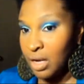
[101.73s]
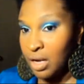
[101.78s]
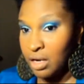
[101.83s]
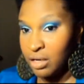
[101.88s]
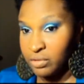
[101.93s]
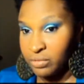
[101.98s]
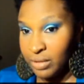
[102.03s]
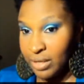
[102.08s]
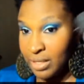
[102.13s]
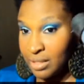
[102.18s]

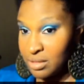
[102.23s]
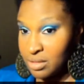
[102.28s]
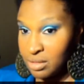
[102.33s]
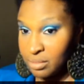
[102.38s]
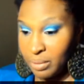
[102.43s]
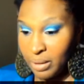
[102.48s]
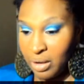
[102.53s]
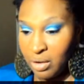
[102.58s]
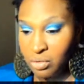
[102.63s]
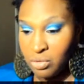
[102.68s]
rants
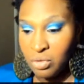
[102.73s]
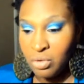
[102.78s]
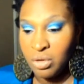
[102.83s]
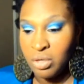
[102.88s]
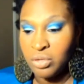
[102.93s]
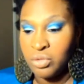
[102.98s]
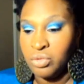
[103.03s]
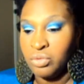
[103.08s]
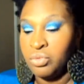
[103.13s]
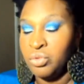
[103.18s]
about
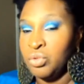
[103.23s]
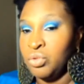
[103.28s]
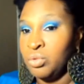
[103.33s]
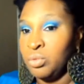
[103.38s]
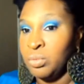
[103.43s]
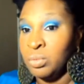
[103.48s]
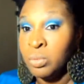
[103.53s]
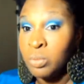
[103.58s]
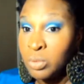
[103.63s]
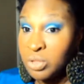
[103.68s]
on
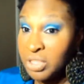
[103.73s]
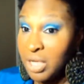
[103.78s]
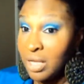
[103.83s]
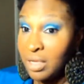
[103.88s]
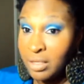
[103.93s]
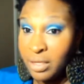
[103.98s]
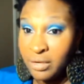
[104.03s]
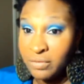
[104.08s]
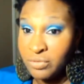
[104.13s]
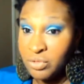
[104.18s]
YouTube, which
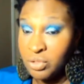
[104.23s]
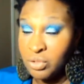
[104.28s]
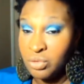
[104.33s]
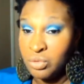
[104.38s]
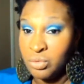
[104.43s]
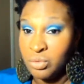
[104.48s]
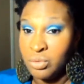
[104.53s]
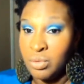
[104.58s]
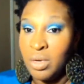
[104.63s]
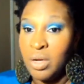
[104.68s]
I love
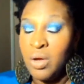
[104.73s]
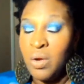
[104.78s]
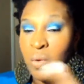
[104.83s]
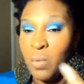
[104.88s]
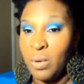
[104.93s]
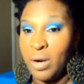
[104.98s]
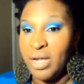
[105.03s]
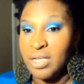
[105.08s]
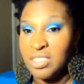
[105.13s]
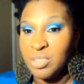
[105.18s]
too,
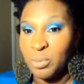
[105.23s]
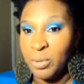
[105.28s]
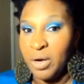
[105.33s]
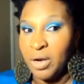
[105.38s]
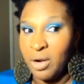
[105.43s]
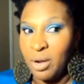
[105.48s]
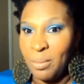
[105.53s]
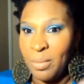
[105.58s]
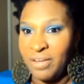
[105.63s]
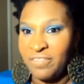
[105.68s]
when I
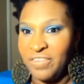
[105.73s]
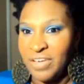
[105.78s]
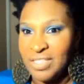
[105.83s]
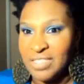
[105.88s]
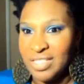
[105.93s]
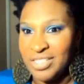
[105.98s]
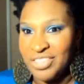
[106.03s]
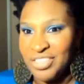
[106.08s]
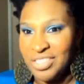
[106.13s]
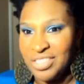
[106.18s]
spray it on my
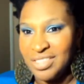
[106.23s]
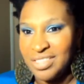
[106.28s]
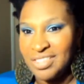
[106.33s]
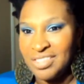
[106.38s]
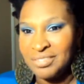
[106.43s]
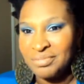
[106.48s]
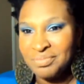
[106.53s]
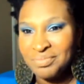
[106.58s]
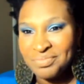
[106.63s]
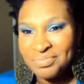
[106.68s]
face, itches.
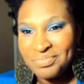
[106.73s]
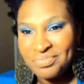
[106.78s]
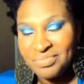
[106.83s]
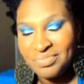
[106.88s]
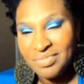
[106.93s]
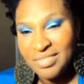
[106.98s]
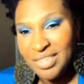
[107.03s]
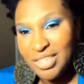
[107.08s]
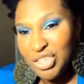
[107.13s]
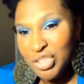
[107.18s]

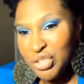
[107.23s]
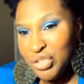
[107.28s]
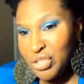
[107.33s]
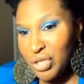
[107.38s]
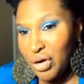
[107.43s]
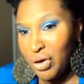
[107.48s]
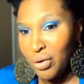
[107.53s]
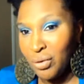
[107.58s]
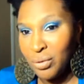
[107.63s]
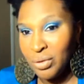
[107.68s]

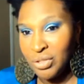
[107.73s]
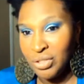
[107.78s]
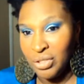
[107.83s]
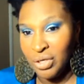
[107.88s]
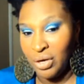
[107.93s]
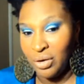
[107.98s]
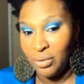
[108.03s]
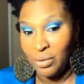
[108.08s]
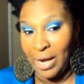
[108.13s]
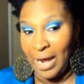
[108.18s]
So,
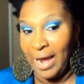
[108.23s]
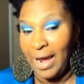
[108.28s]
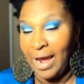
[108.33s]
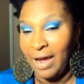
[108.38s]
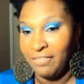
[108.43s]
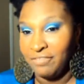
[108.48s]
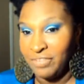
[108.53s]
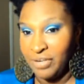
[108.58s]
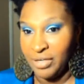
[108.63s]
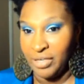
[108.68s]
I
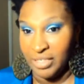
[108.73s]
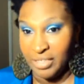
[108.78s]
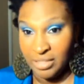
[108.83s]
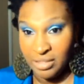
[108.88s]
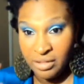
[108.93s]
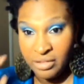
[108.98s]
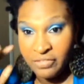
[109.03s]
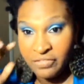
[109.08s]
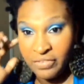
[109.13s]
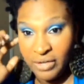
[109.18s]
have
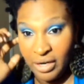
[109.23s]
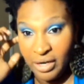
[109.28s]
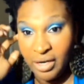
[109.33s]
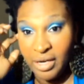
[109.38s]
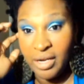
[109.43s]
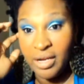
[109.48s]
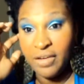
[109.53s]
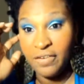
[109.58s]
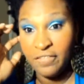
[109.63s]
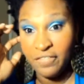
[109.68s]
very
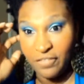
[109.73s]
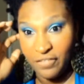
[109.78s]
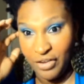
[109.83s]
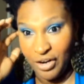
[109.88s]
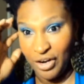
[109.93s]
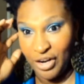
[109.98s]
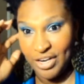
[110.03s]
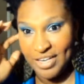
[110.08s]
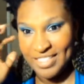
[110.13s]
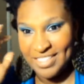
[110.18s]

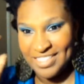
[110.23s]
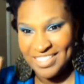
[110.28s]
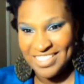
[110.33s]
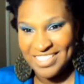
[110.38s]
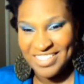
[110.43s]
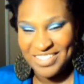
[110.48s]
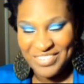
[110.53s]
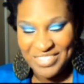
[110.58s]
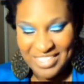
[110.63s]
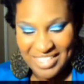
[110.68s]

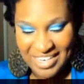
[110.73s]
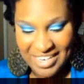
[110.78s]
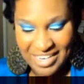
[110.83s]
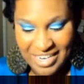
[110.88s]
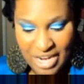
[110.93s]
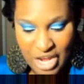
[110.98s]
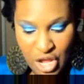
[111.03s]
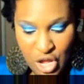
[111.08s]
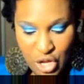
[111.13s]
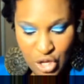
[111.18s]
sensitive
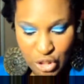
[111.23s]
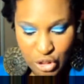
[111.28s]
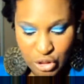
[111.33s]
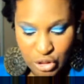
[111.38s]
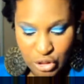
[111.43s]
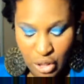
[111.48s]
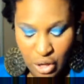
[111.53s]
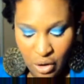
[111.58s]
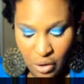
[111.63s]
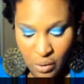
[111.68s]
skin.
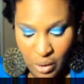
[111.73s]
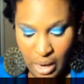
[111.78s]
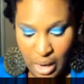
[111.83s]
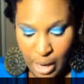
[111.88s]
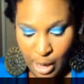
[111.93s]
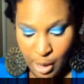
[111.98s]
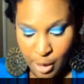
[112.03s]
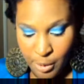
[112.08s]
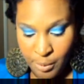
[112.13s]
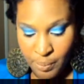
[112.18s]

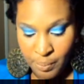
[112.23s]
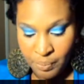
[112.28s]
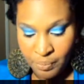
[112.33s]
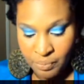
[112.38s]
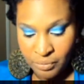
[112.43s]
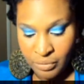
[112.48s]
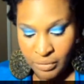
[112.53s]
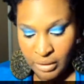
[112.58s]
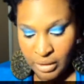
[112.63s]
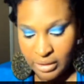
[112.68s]
So,
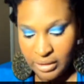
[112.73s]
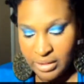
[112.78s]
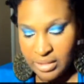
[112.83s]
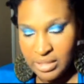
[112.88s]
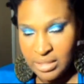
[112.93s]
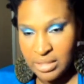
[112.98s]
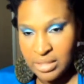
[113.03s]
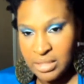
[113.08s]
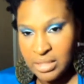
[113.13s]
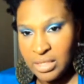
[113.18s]

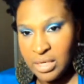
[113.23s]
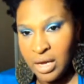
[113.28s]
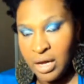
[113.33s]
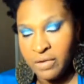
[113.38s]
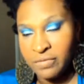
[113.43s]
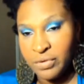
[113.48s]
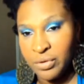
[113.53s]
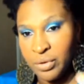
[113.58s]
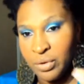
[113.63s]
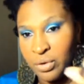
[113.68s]
this is the
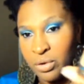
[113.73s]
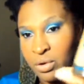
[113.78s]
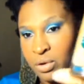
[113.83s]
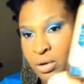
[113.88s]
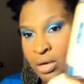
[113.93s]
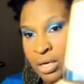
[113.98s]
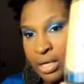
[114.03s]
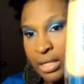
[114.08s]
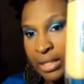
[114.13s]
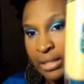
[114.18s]

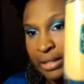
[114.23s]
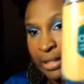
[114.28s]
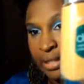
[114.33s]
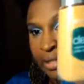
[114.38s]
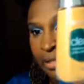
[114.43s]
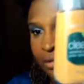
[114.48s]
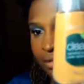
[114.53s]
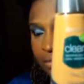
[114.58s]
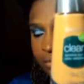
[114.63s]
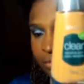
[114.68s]
CoverGirl
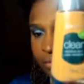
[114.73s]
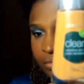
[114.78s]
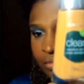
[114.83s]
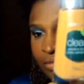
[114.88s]
Clean